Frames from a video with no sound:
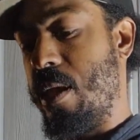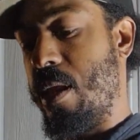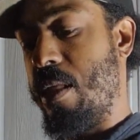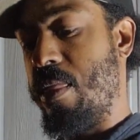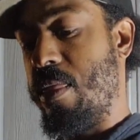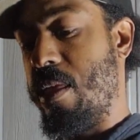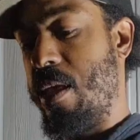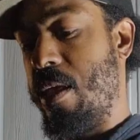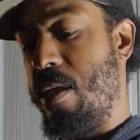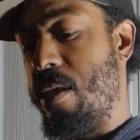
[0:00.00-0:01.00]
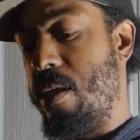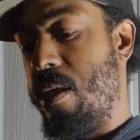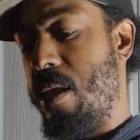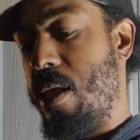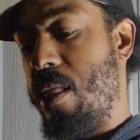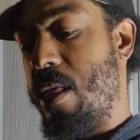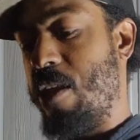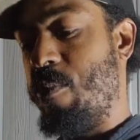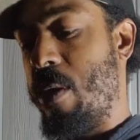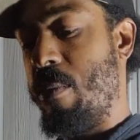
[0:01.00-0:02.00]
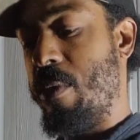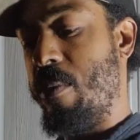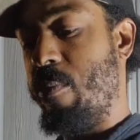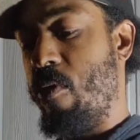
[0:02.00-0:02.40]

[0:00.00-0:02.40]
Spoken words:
And I think that's probably a